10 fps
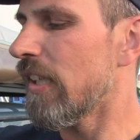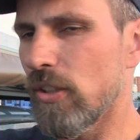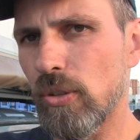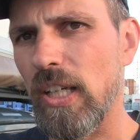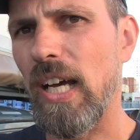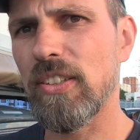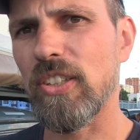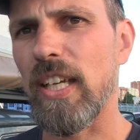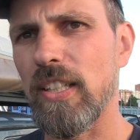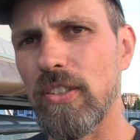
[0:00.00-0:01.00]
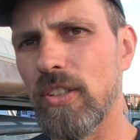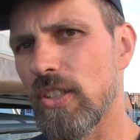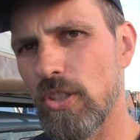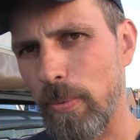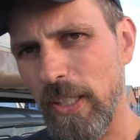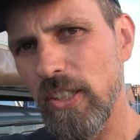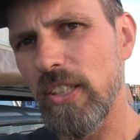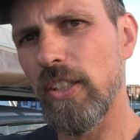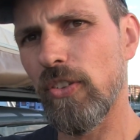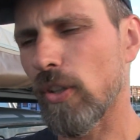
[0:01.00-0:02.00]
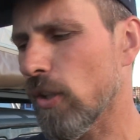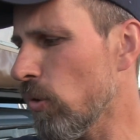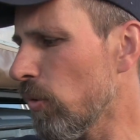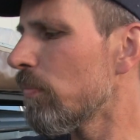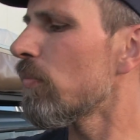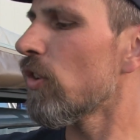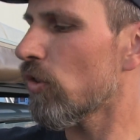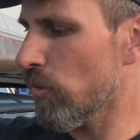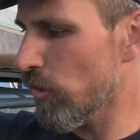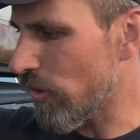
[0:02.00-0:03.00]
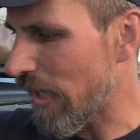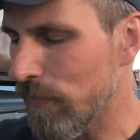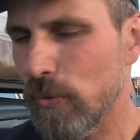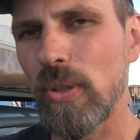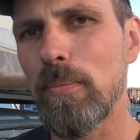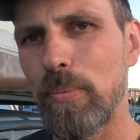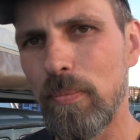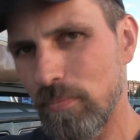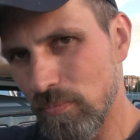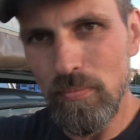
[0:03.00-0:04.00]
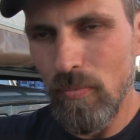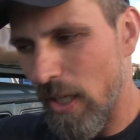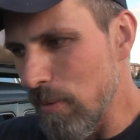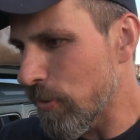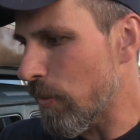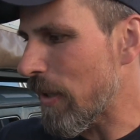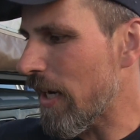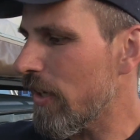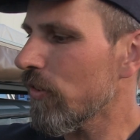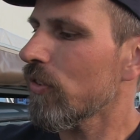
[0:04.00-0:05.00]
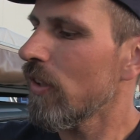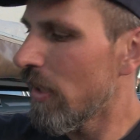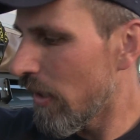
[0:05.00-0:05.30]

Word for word: you can't get it it's 20 years ago so you have to imp improvise